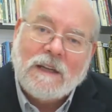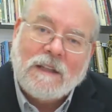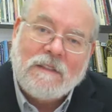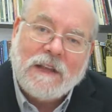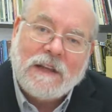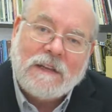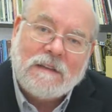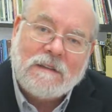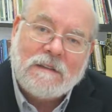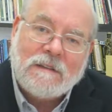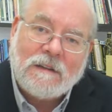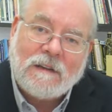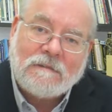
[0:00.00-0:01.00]

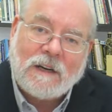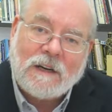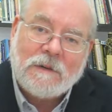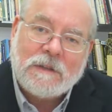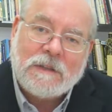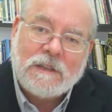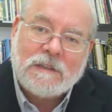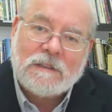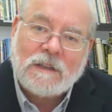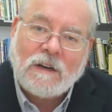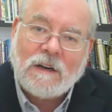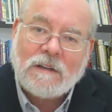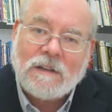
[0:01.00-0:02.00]
Then, along with this
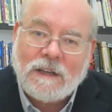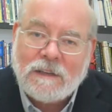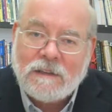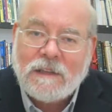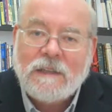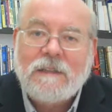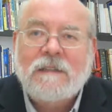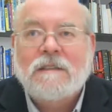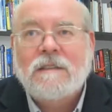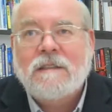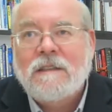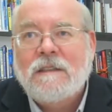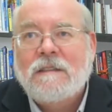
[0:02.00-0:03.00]
are then
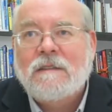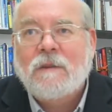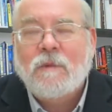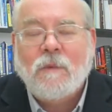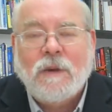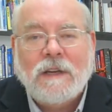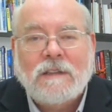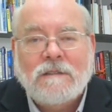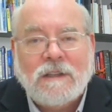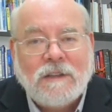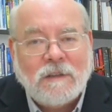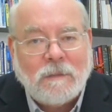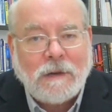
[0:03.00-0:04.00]
these
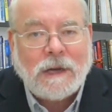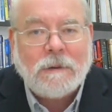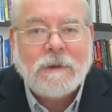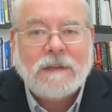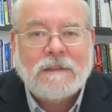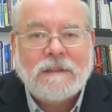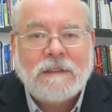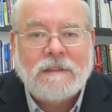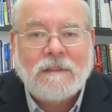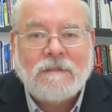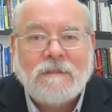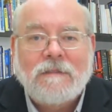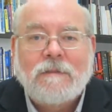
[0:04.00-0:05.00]
weekly or bi-weekly
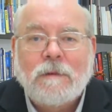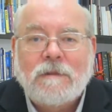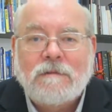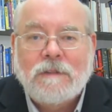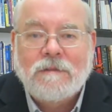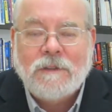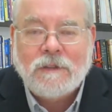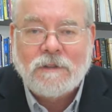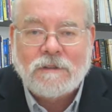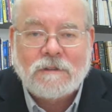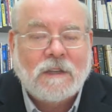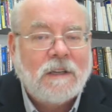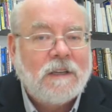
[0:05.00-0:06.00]
deliverable
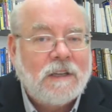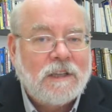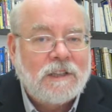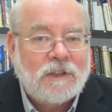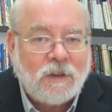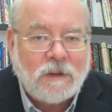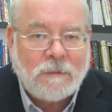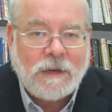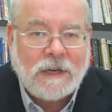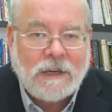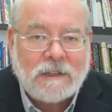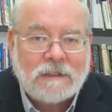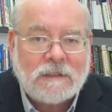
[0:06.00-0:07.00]
reviews, short
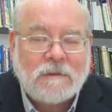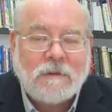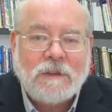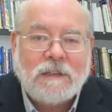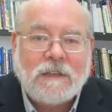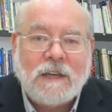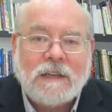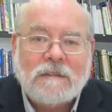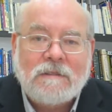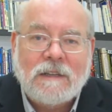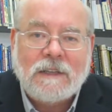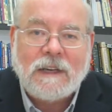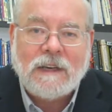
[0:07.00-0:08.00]
meetings where you take a
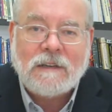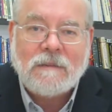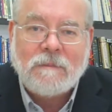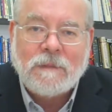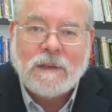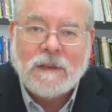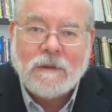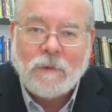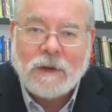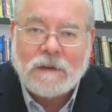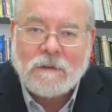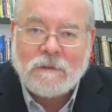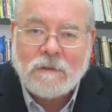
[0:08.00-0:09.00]
look at
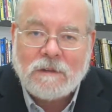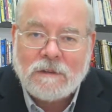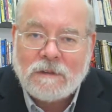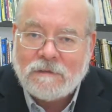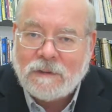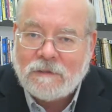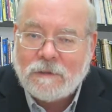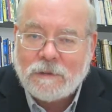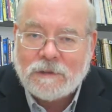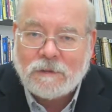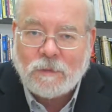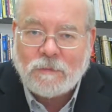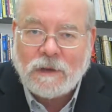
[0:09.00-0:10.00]
what
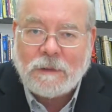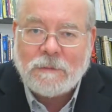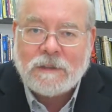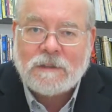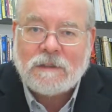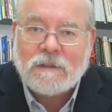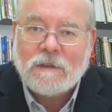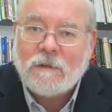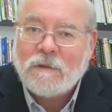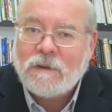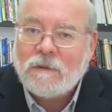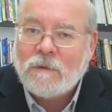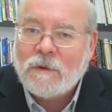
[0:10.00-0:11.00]
deliverables were promised,
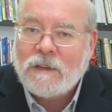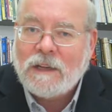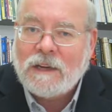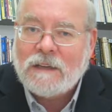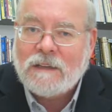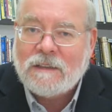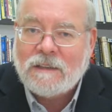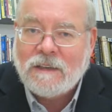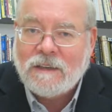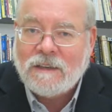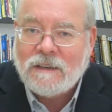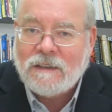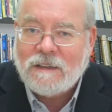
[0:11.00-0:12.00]
were they
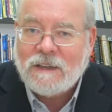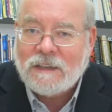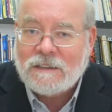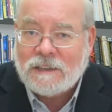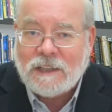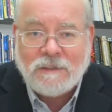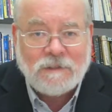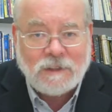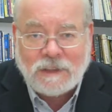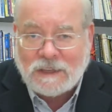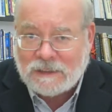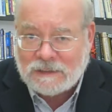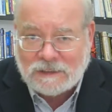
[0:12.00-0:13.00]
achieved or
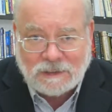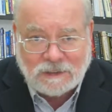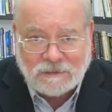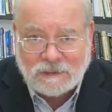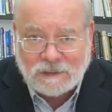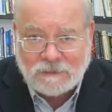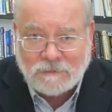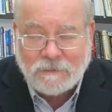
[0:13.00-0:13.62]
not achieved,